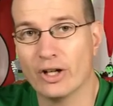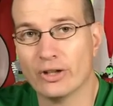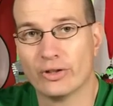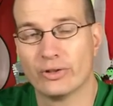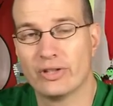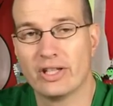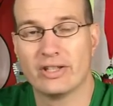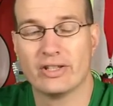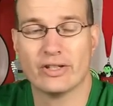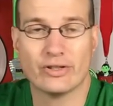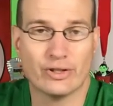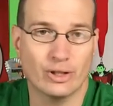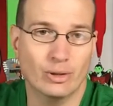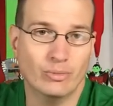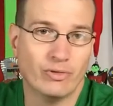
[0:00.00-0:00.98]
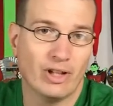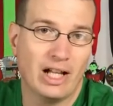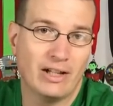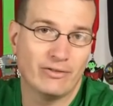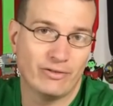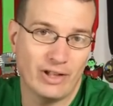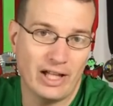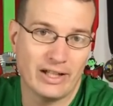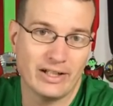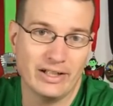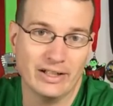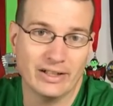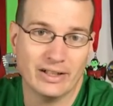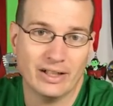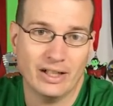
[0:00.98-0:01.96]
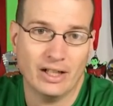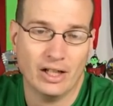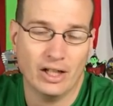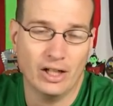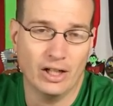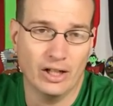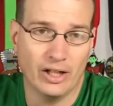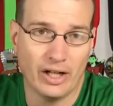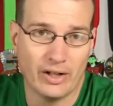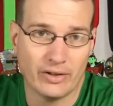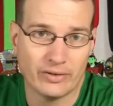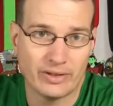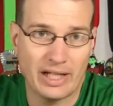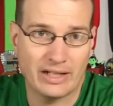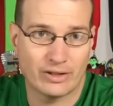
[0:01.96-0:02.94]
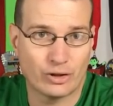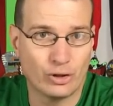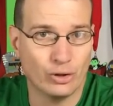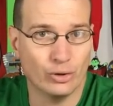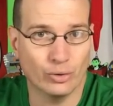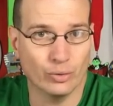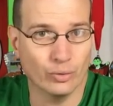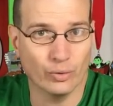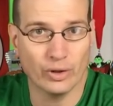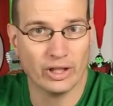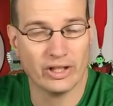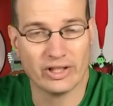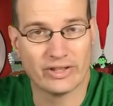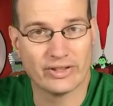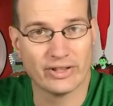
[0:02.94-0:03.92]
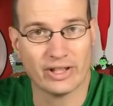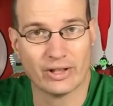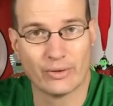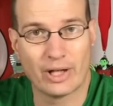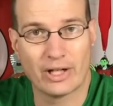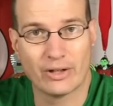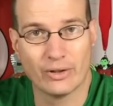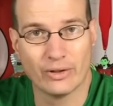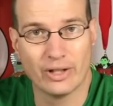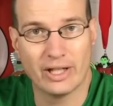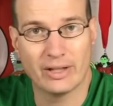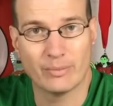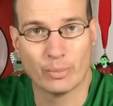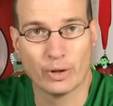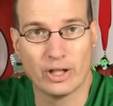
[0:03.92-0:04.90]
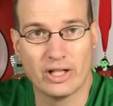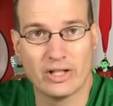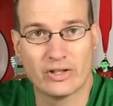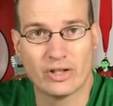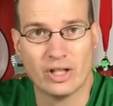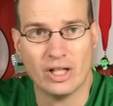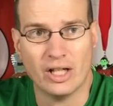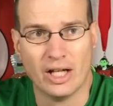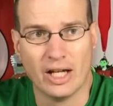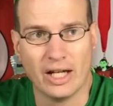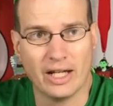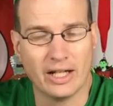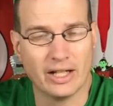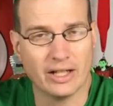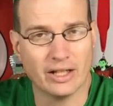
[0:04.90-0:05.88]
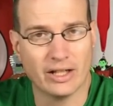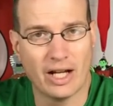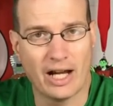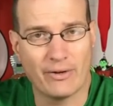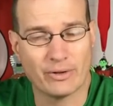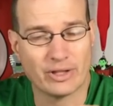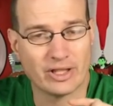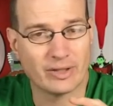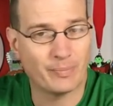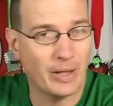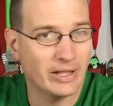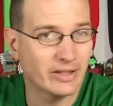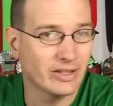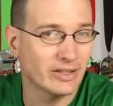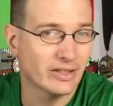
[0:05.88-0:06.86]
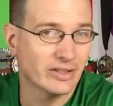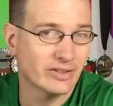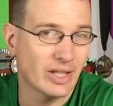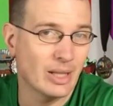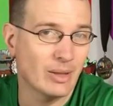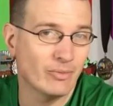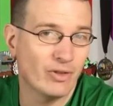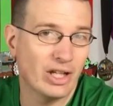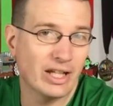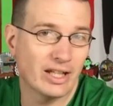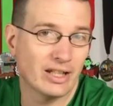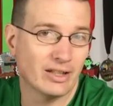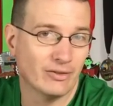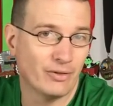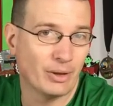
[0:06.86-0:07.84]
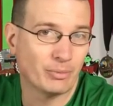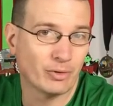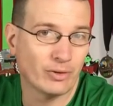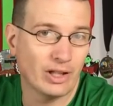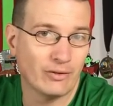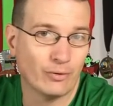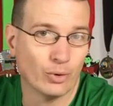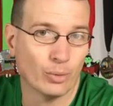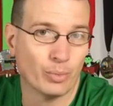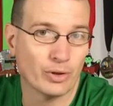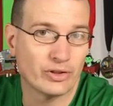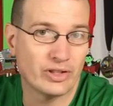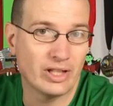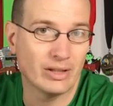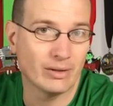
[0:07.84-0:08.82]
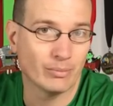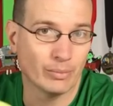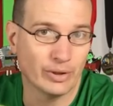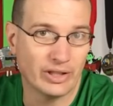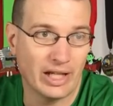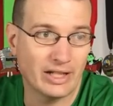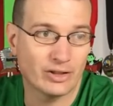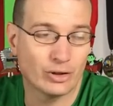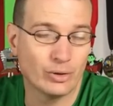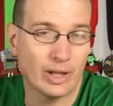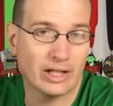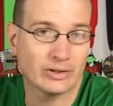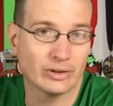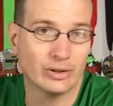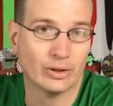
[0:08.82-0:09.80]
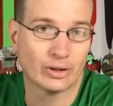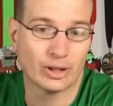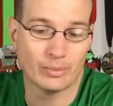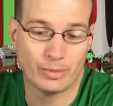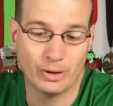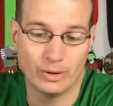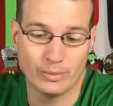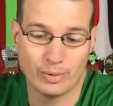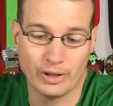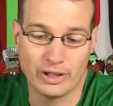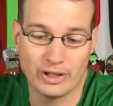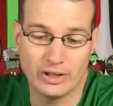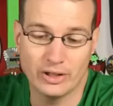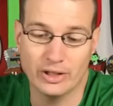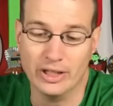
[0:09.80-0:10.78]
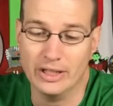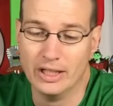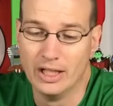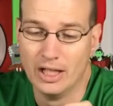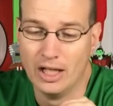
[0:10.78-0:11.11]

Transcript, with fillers: other than the Zoomfly Flyknit. That shoe really slid around on that bridge, and I was expecting the same thing out of the Vaporfly 4%, but that shoe actually hooked up to it pretty good.